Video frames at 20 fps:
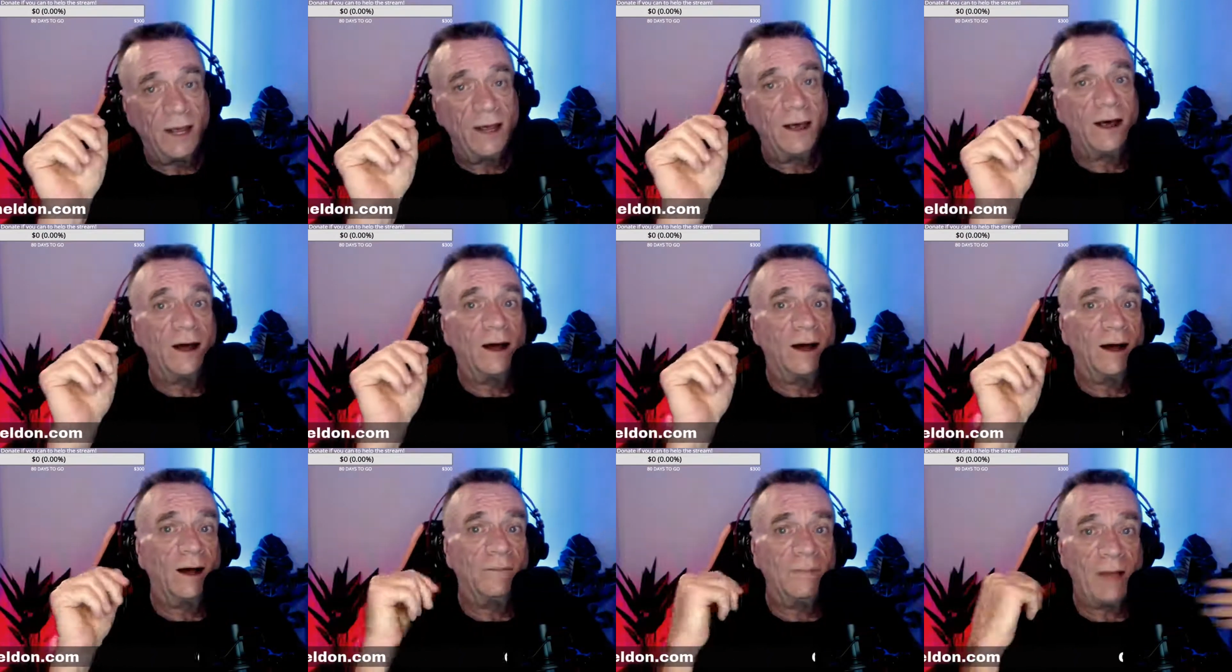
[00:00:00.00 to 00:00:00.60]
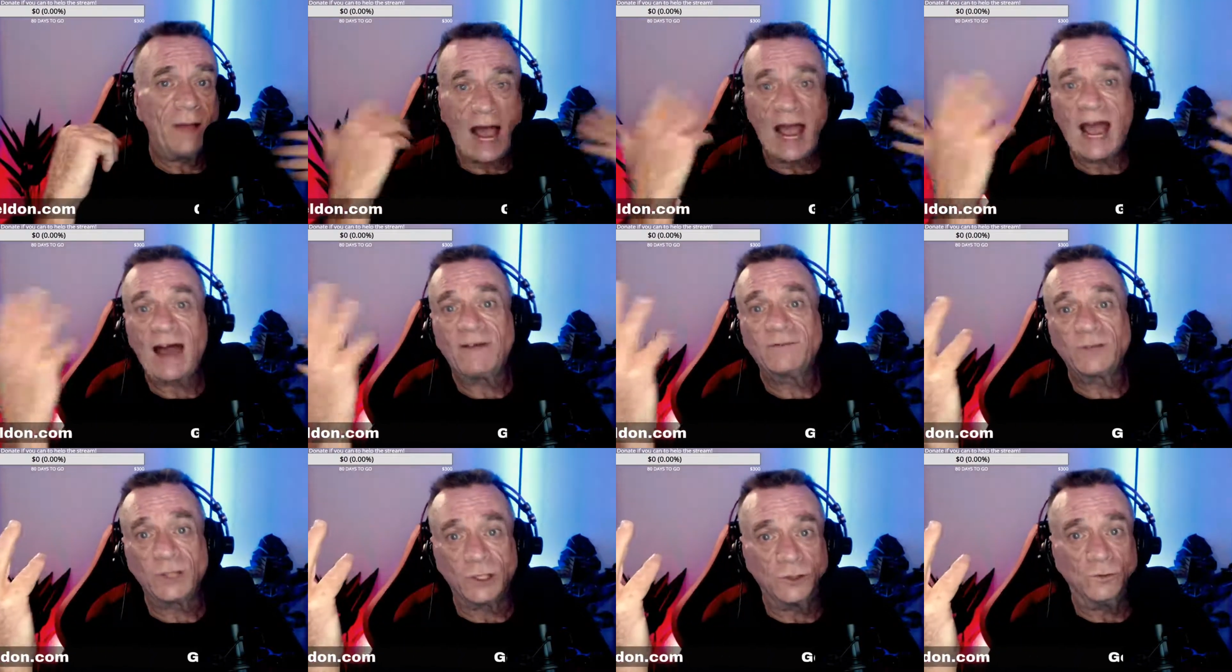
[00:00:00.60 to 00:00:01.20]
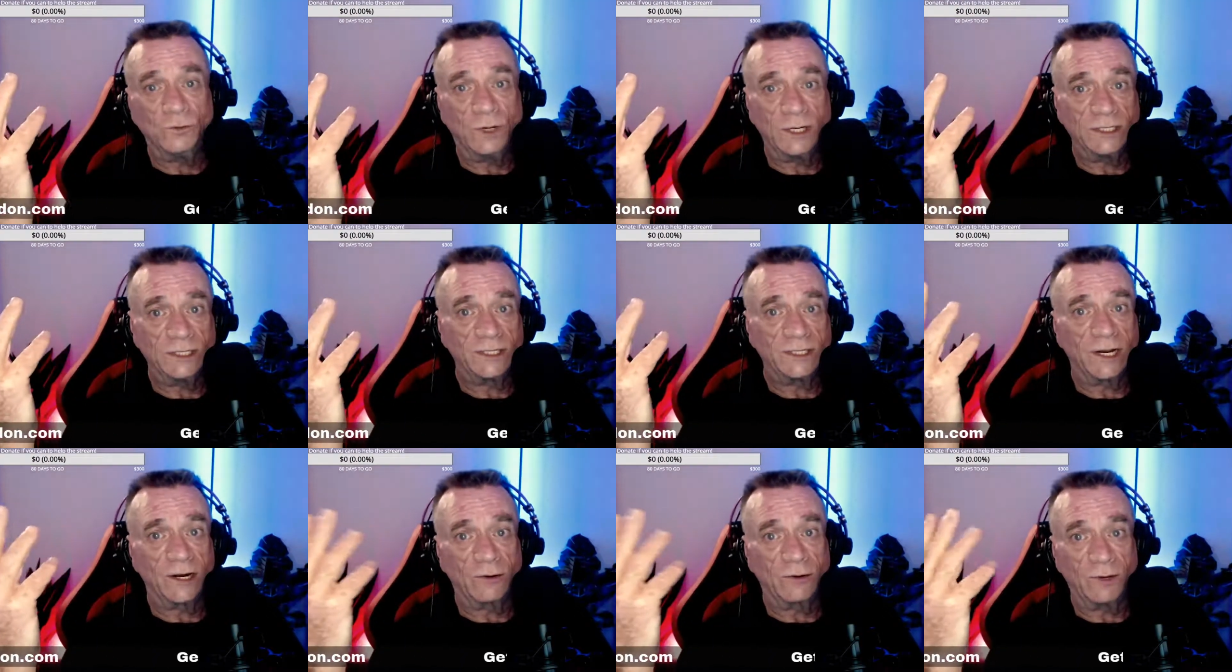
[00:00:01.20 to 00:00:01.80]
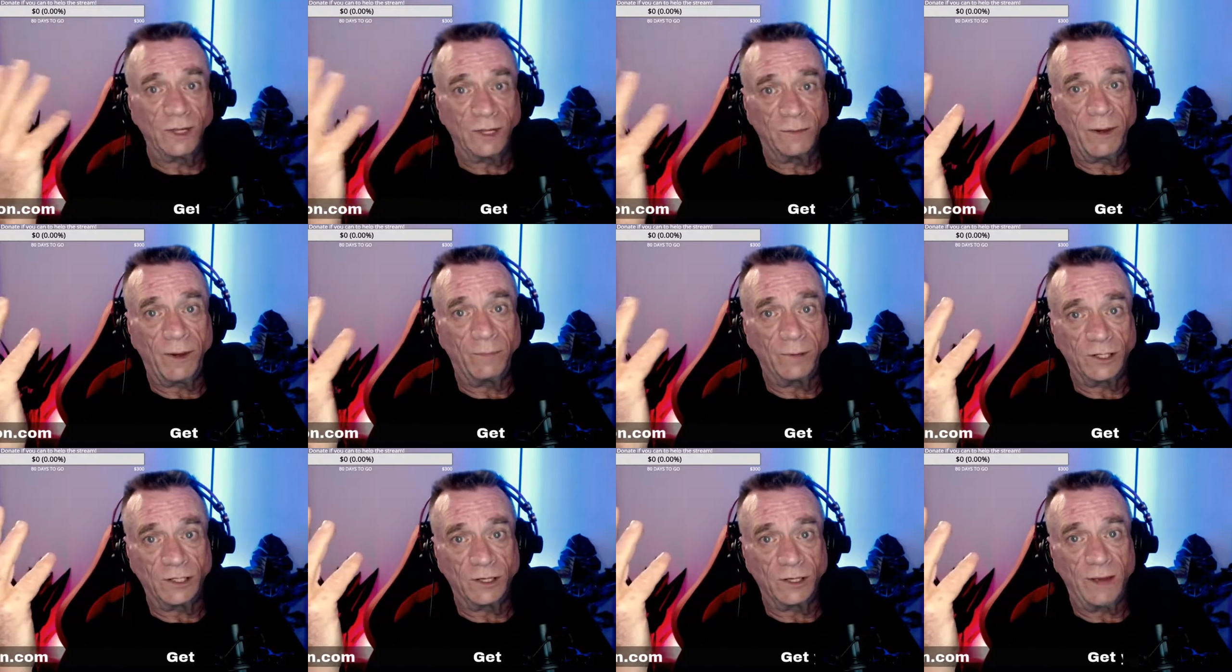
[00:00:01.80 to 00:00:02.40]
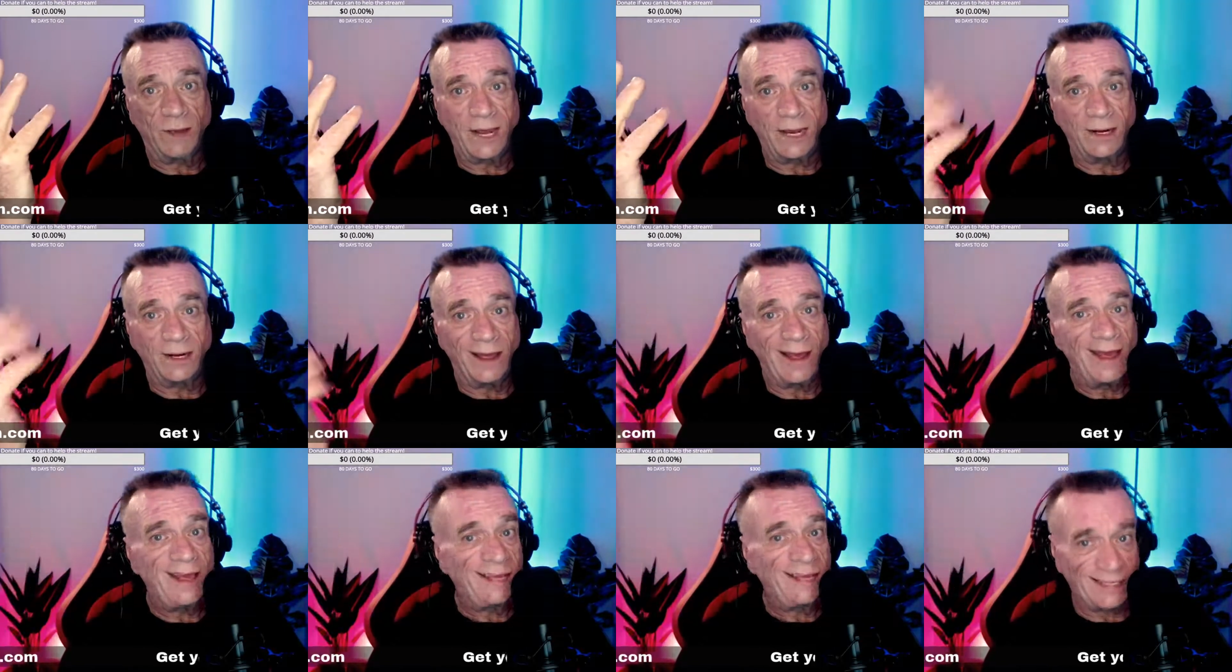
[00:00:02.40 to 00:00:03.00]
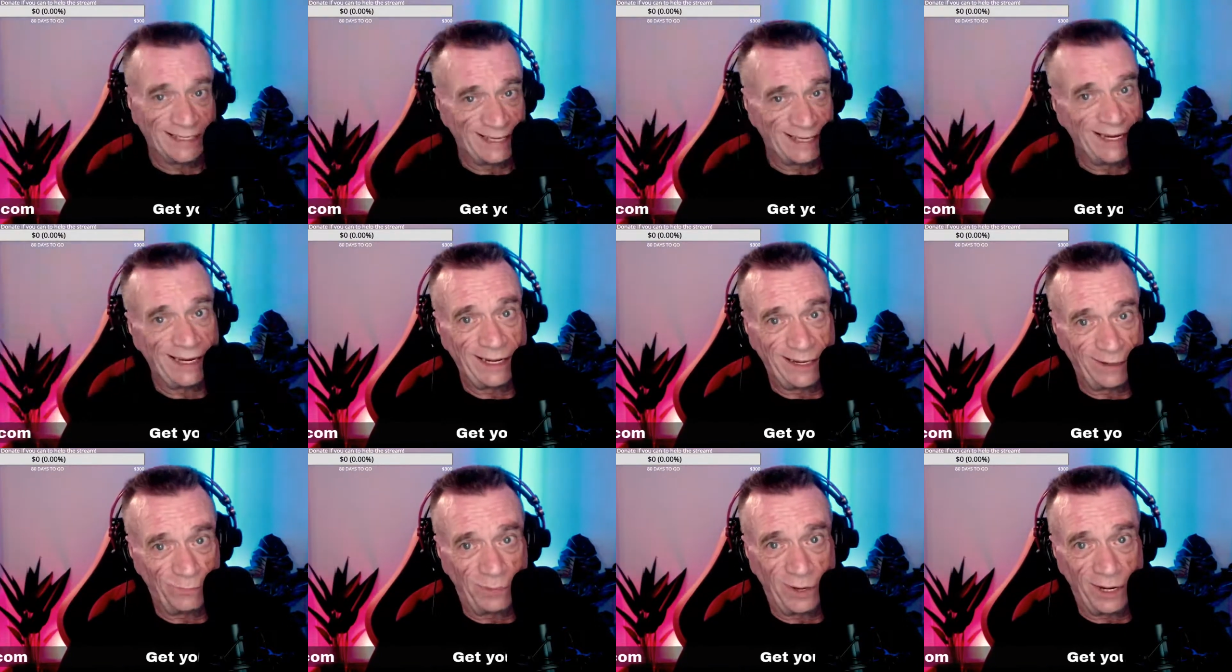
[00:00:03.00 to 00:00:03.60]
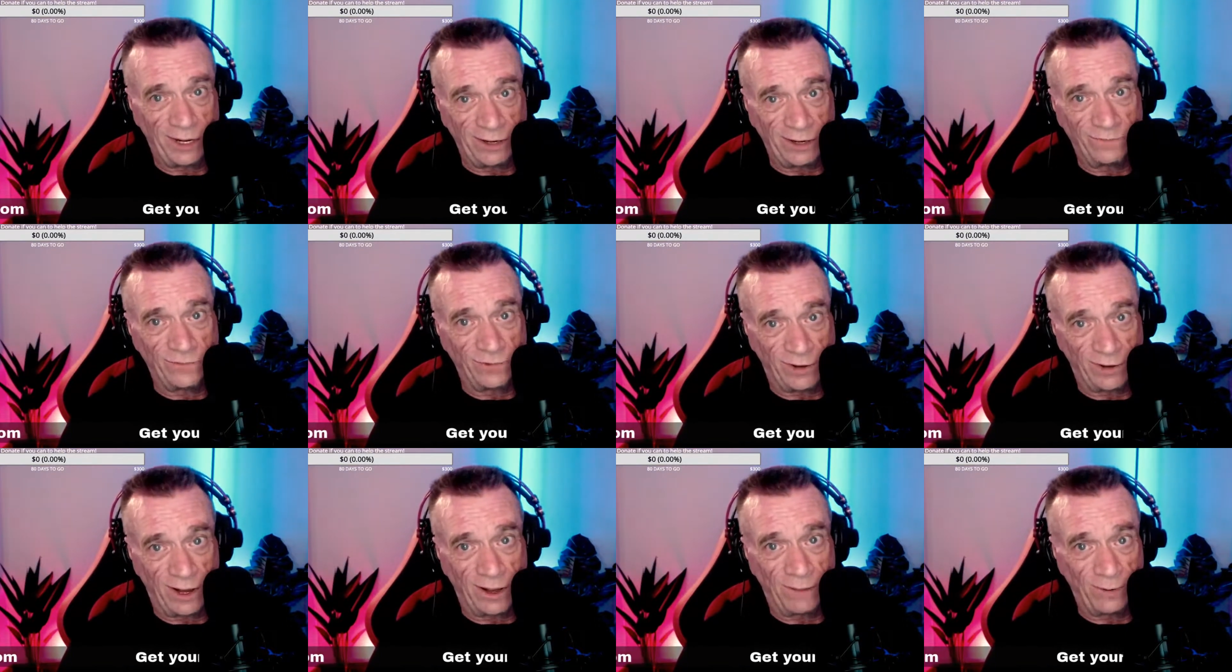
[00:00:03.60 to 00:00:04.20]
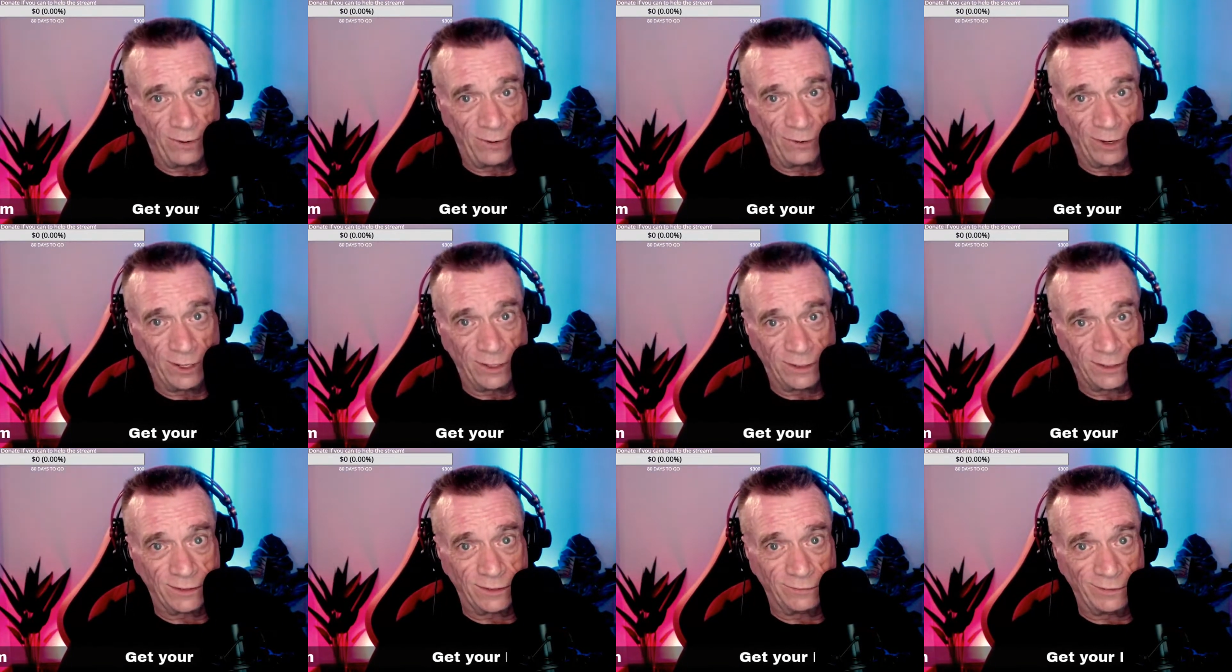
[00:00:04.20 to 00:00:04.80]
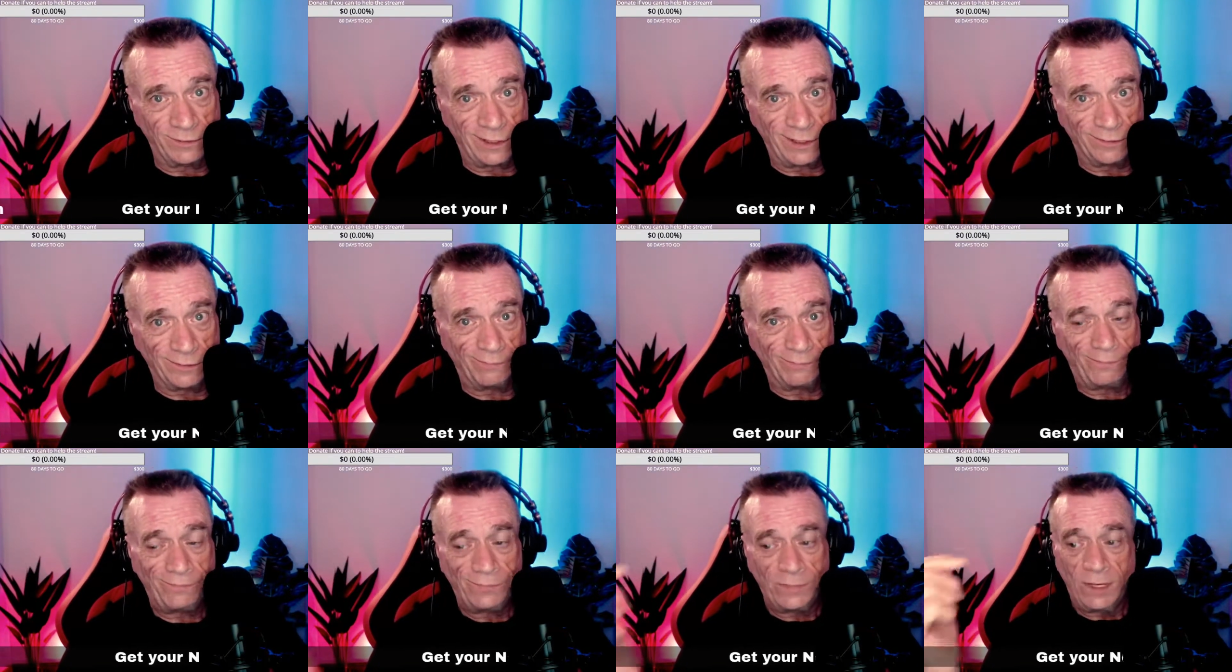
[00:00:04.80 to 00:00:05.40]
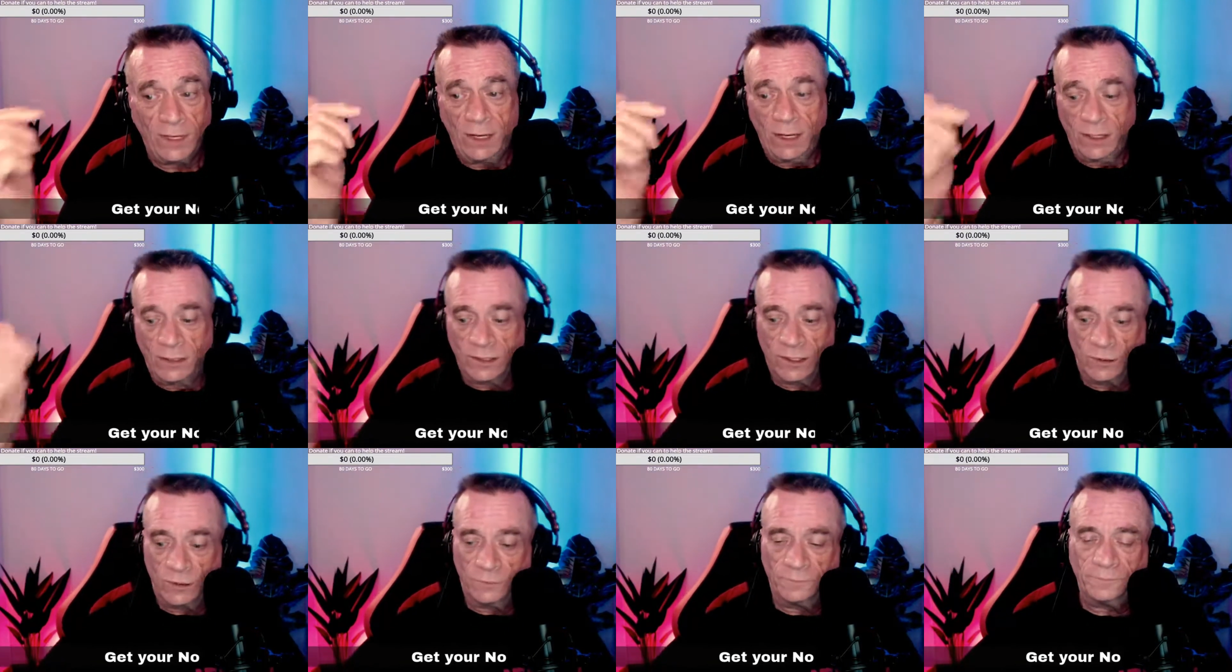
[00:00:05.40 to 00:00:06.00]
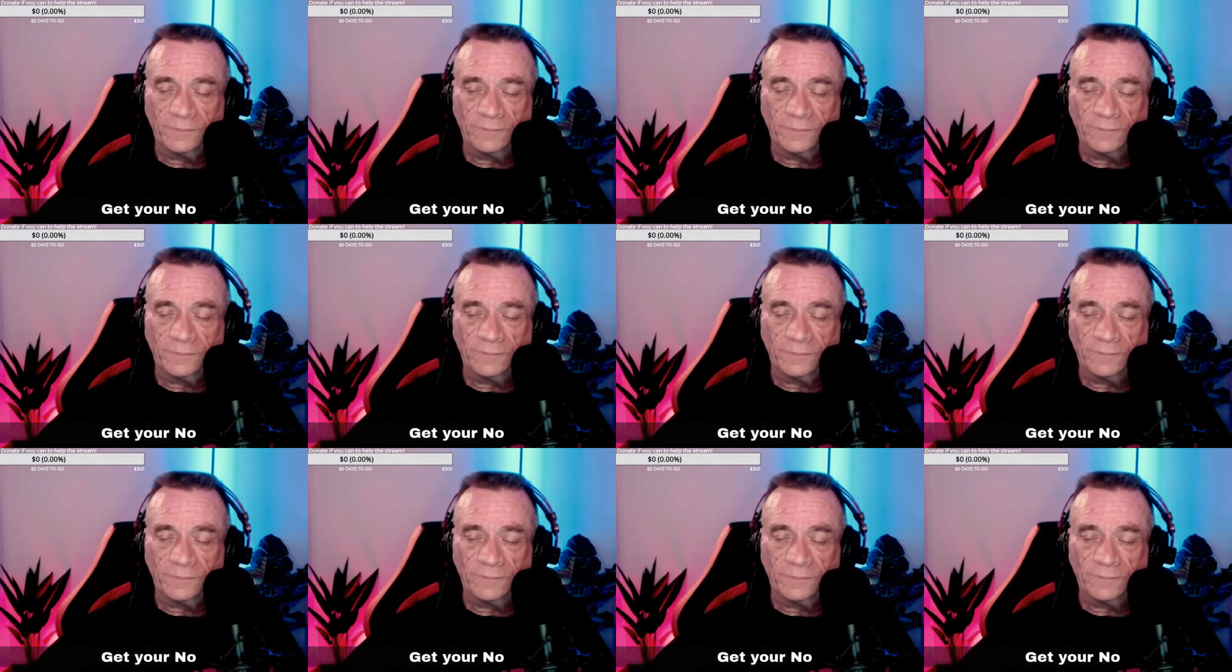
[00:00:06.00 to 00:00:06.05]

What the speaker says: I have to do ones that are in the public domain because I ain't paying for copyrights to read them. So